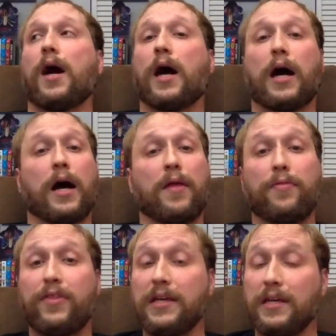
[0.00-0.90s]

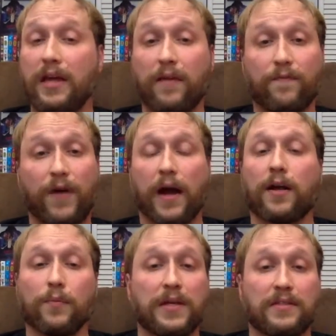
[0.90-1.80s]
The
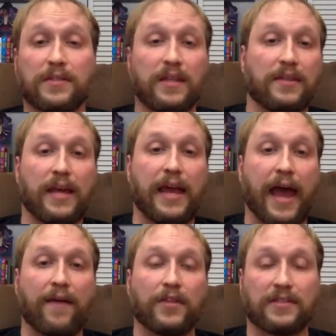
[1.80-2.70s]
environments that they
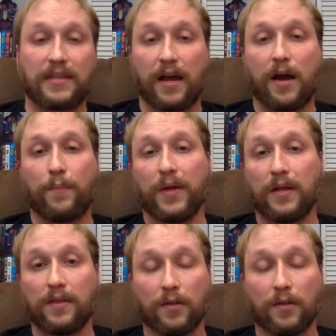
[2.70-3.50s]
have it set up in,